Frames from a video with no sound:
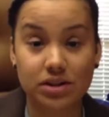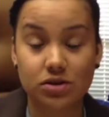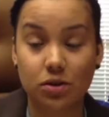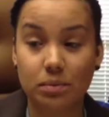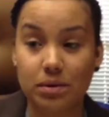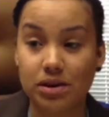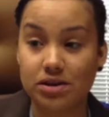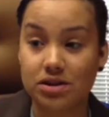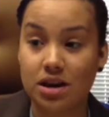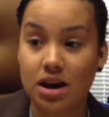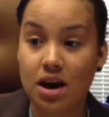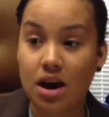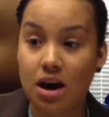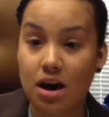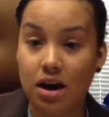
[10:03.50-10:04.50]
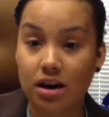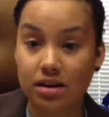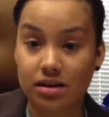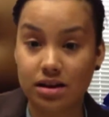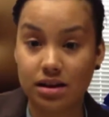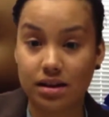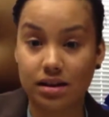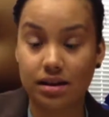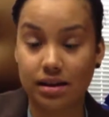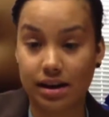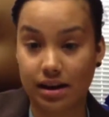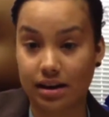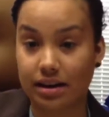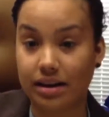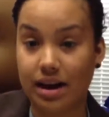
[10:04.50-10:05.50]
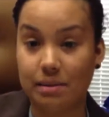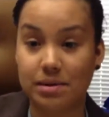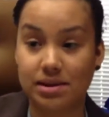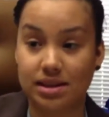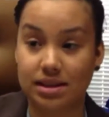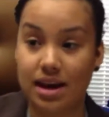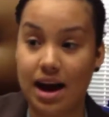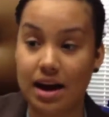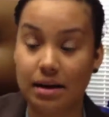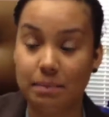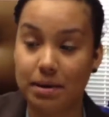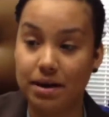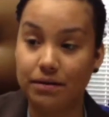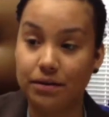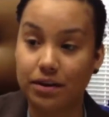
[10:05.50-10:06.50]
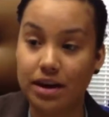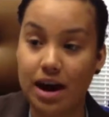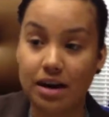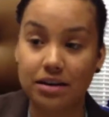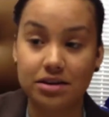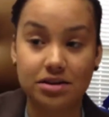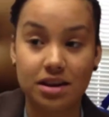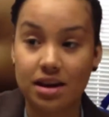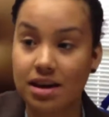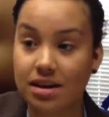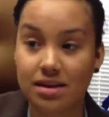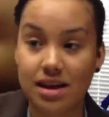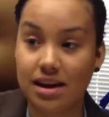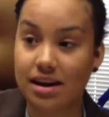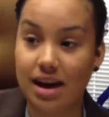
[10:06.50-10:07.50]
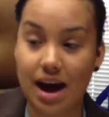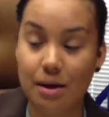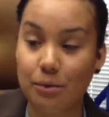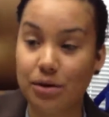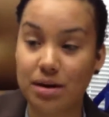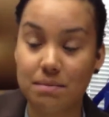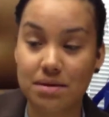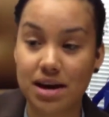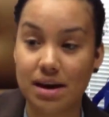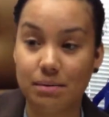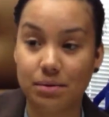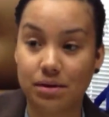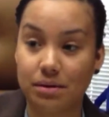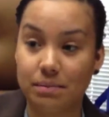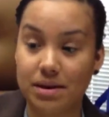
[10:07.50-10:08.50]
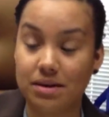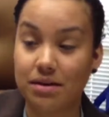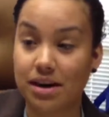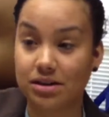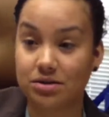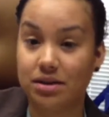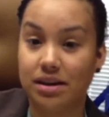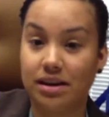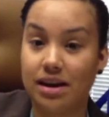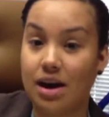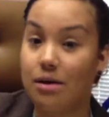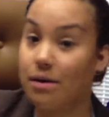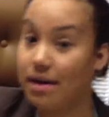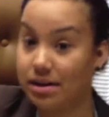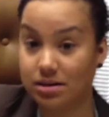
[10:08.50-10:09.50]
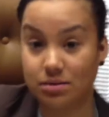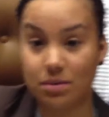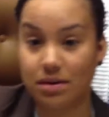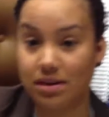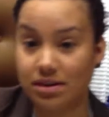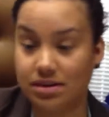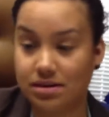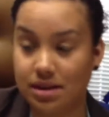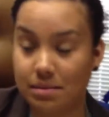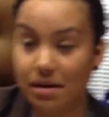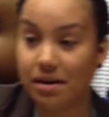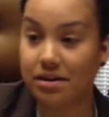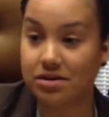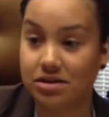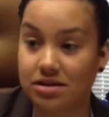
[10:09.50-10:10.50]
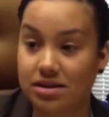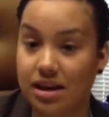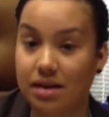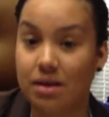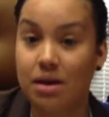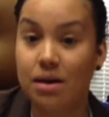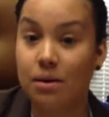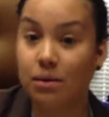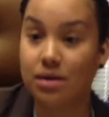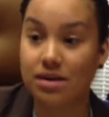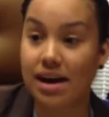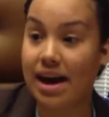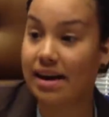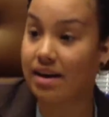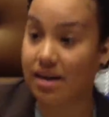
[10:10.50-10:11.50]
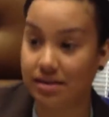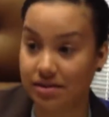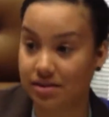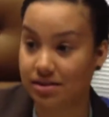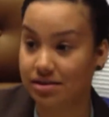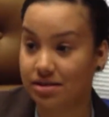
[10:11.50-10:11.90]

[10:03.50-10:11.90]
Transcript: so much on the economics and how to pay for college, then I wouldn't be able to be graduating now, as well as Tamara just said, with high honors.